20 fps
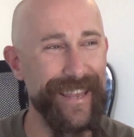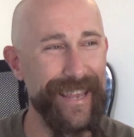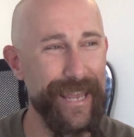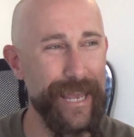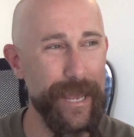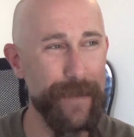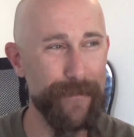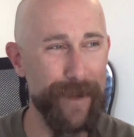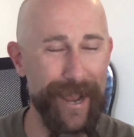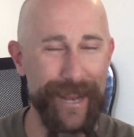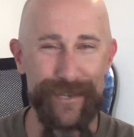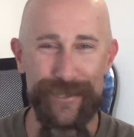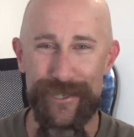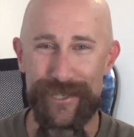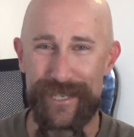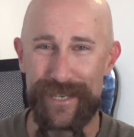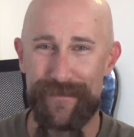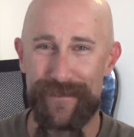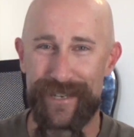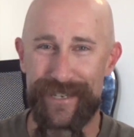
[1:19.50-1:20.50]
it might
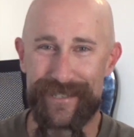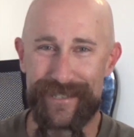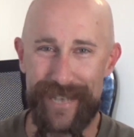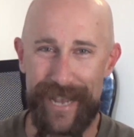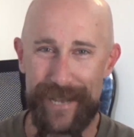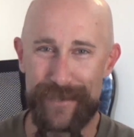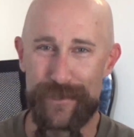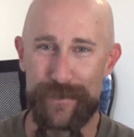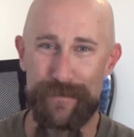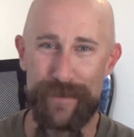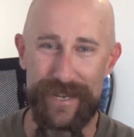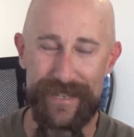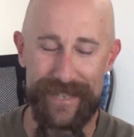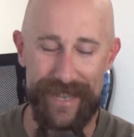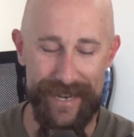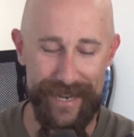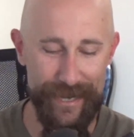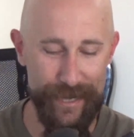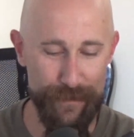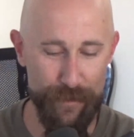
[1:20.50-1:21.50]
just even exacerbate
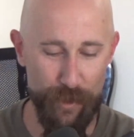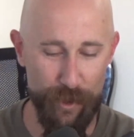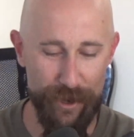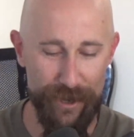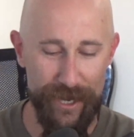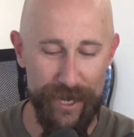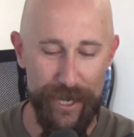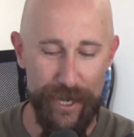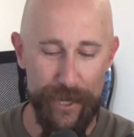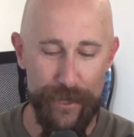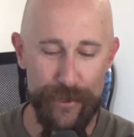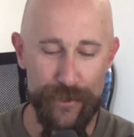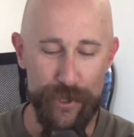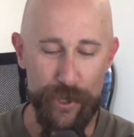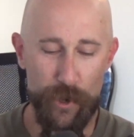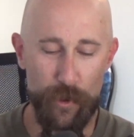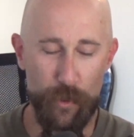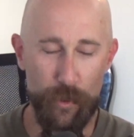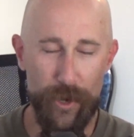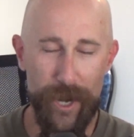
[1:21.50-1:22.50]
that anymore.
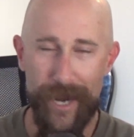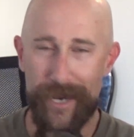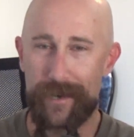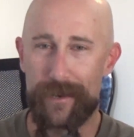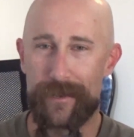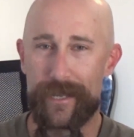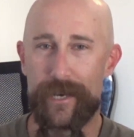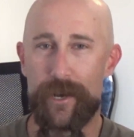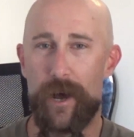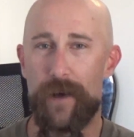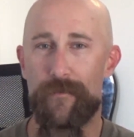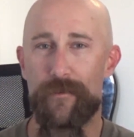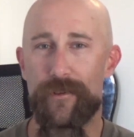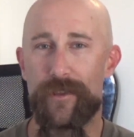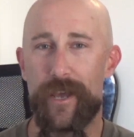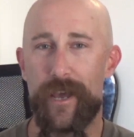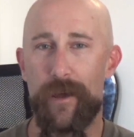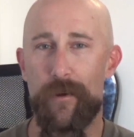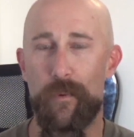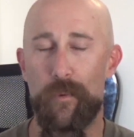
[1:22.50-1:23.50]
So we're not going to lead off with
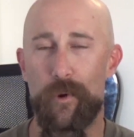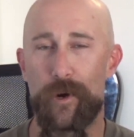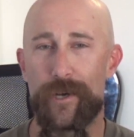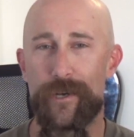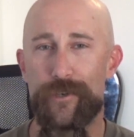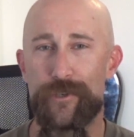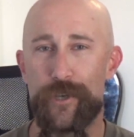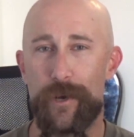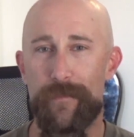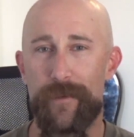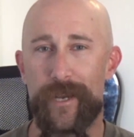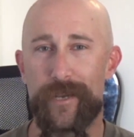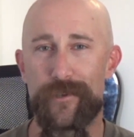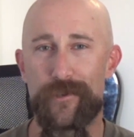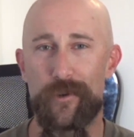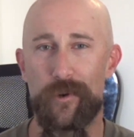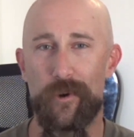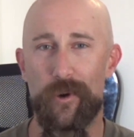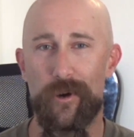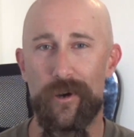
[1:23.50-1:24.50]
that. We're going to jump next
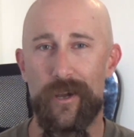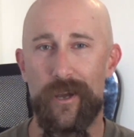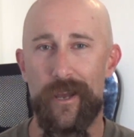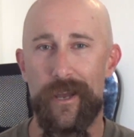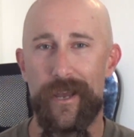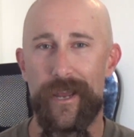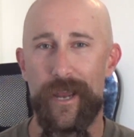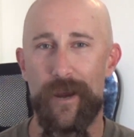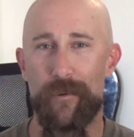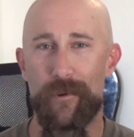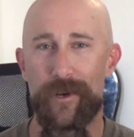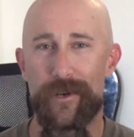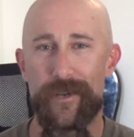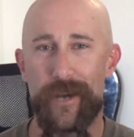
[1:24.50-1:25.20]
door and we're going to talk